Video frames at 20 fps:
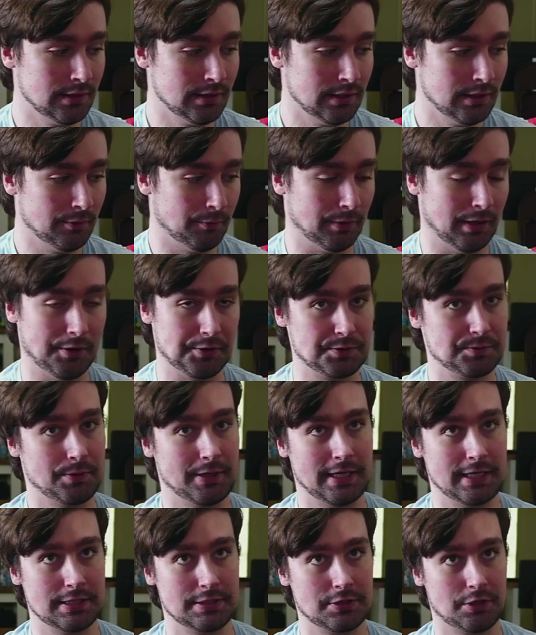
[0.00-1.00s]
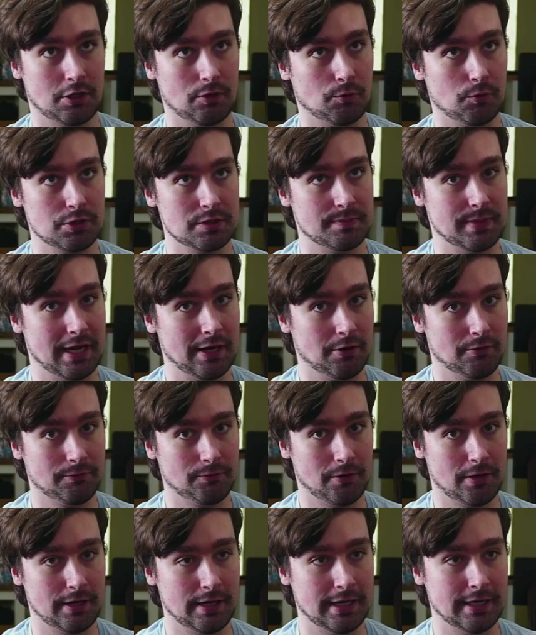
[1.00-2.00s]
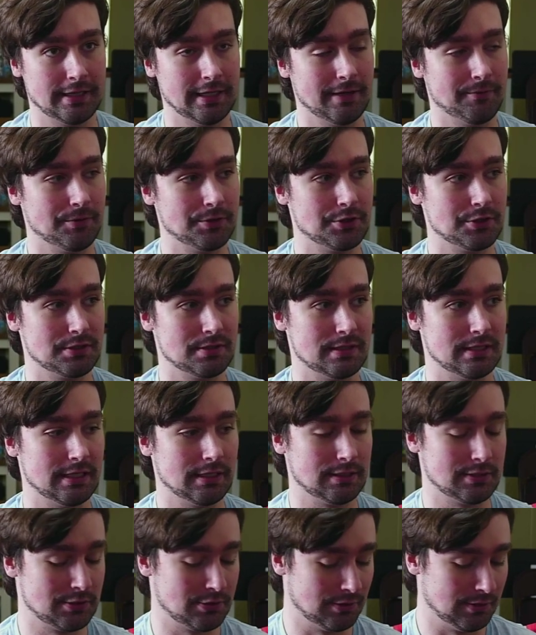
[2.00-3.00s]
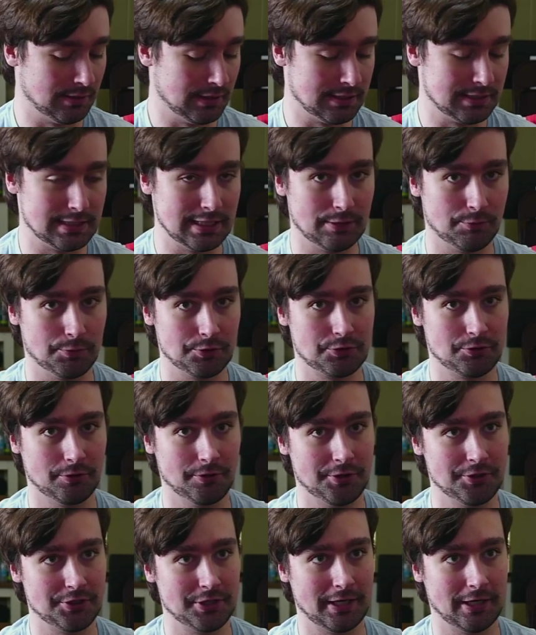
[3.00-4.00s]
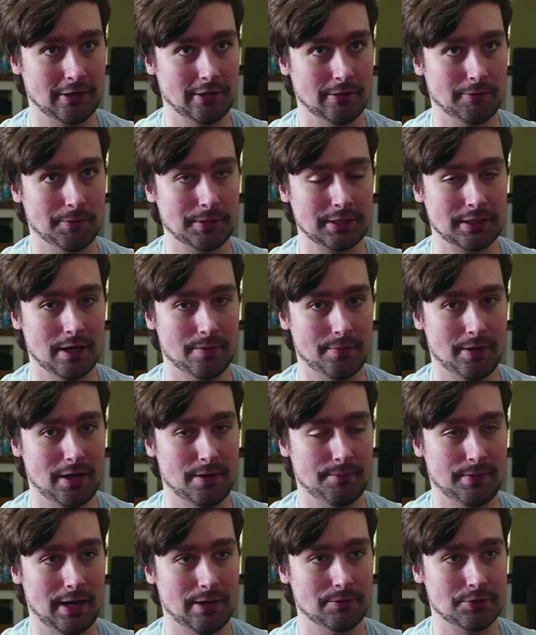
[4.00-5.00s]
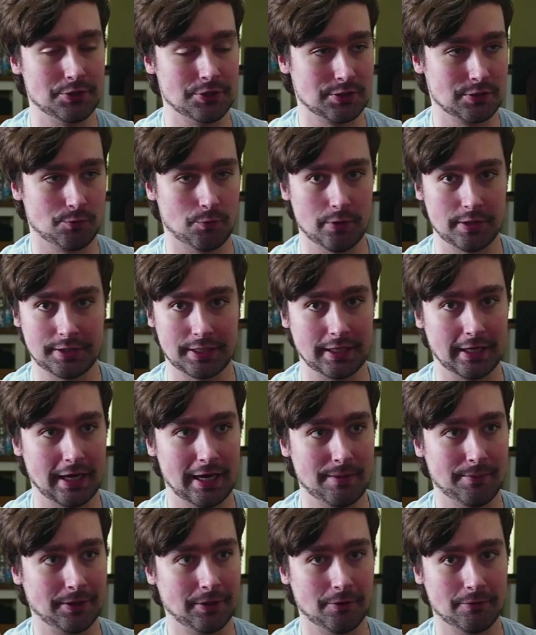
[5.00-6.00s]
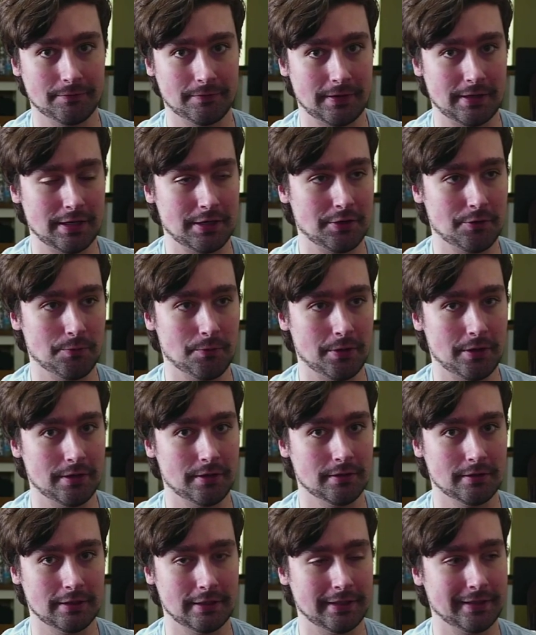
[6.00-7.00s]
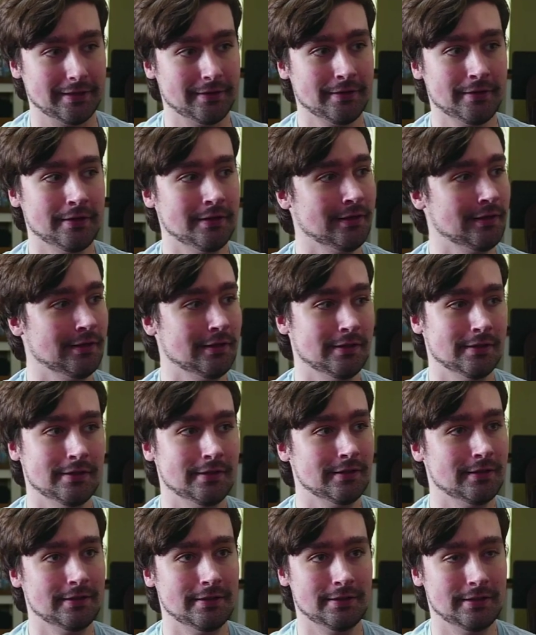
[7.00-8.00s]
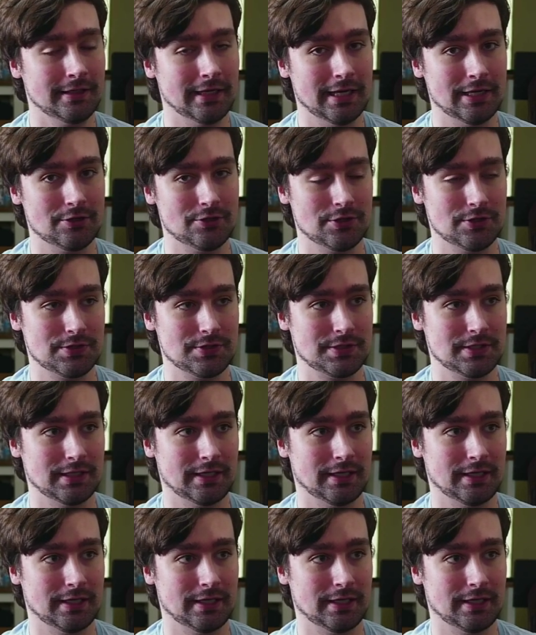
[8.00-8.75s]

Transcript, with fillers: when I was playing Star Wars Battlefront and they would just the, the sequel trilogy era would come up, I would just quit the game and go find a new one. Like it's just